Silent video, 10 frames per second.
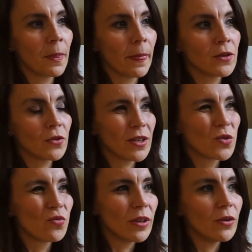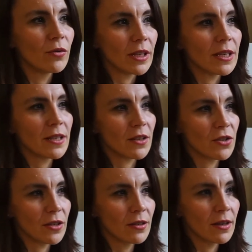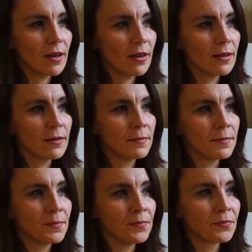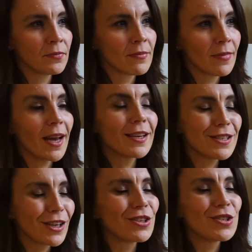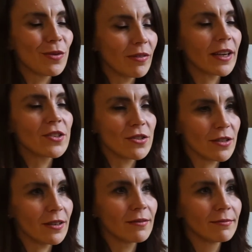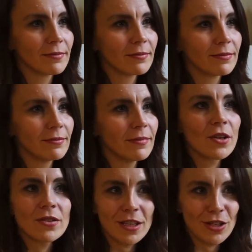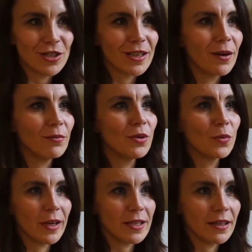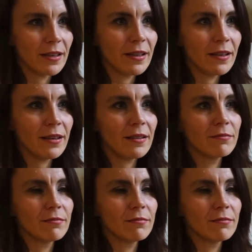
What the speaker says: So that's really, really essential. And the second is reflection sheet, because each time you basically